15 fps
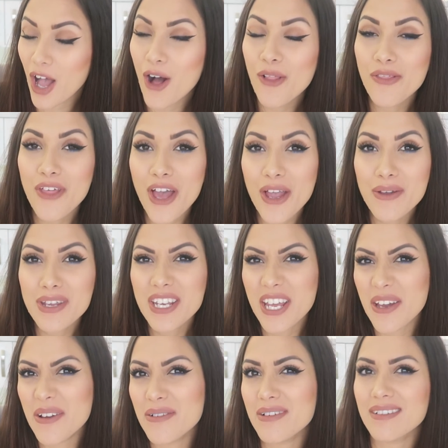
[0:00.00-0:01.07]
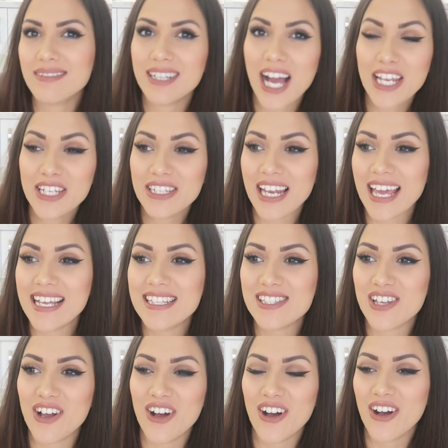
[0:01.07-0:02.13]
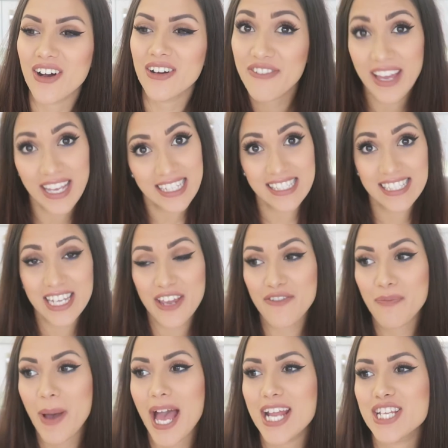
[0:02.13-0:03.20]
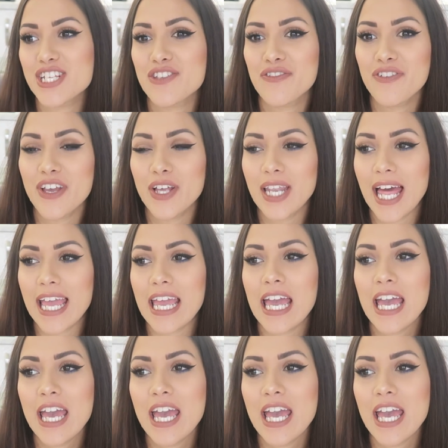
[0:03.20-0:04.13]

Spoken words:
Although, you know, coloured lights are festive, but I just feel like